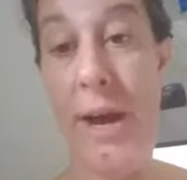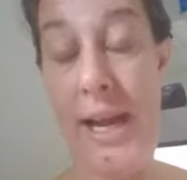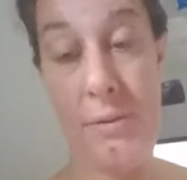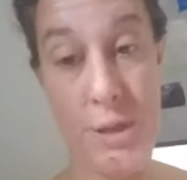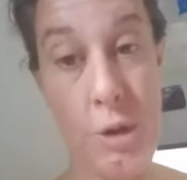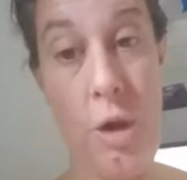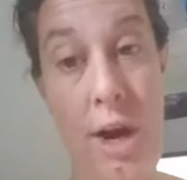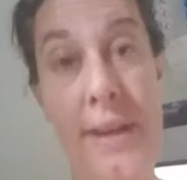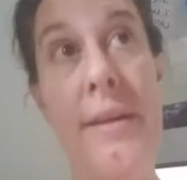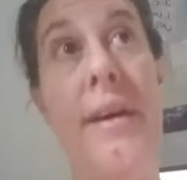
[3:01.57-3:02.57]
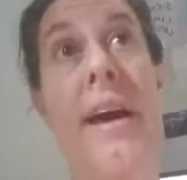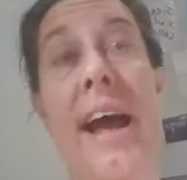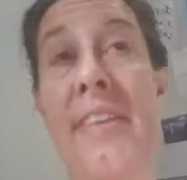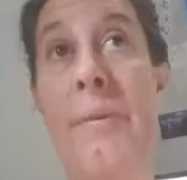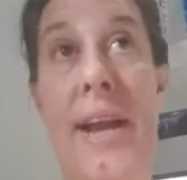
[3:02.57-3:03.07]
was gone, and
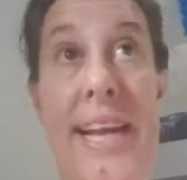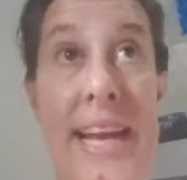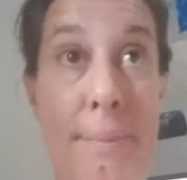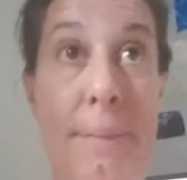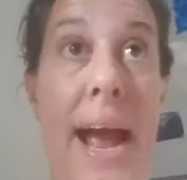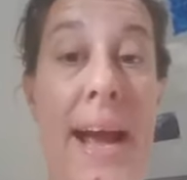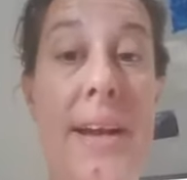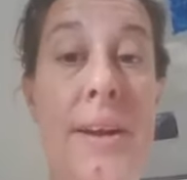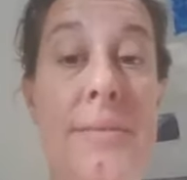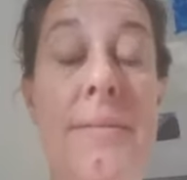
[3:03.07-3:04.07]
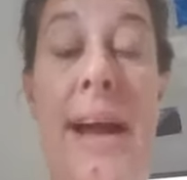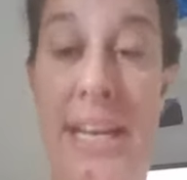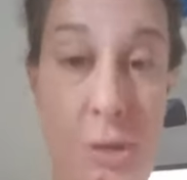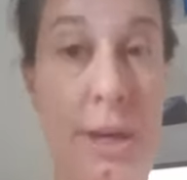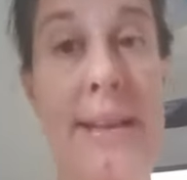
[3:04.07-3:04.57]
then when I came back, I
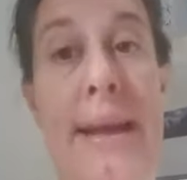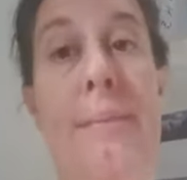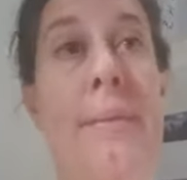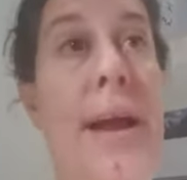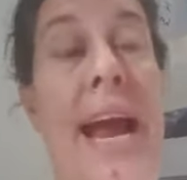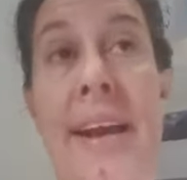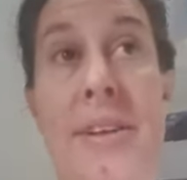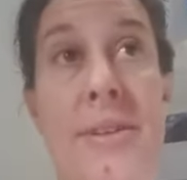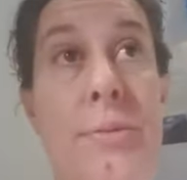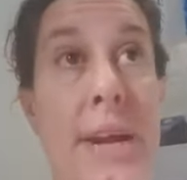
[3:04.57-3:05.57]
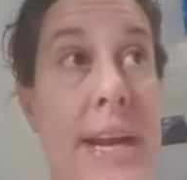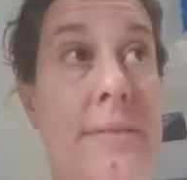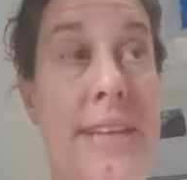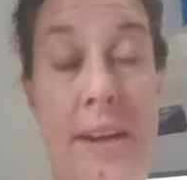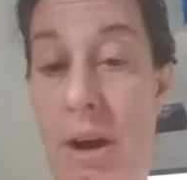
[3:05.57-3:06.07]
joined them, and we
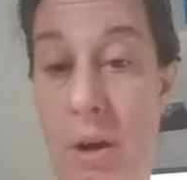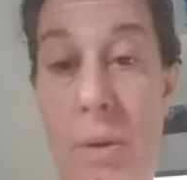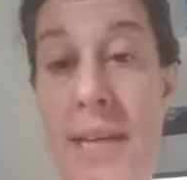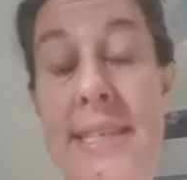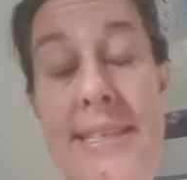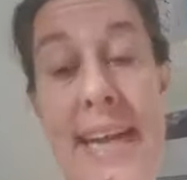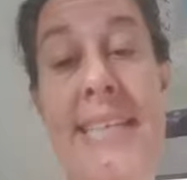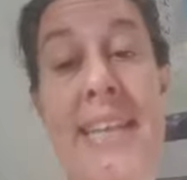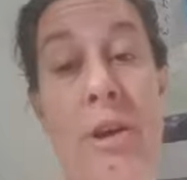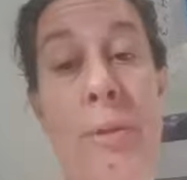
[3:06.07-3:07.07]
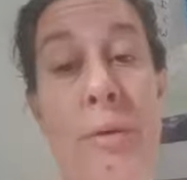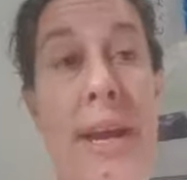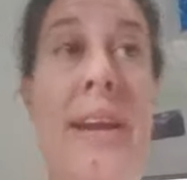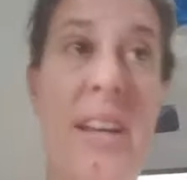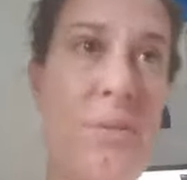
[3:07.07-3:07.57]
did ayahuasca day ceremony,
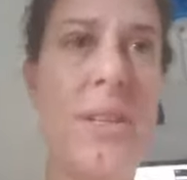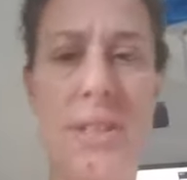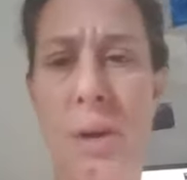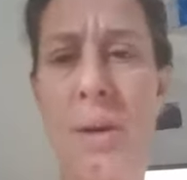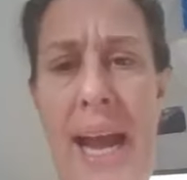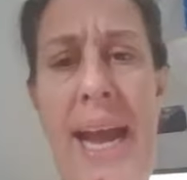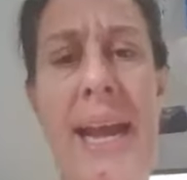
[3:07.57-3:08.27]
and it was okay.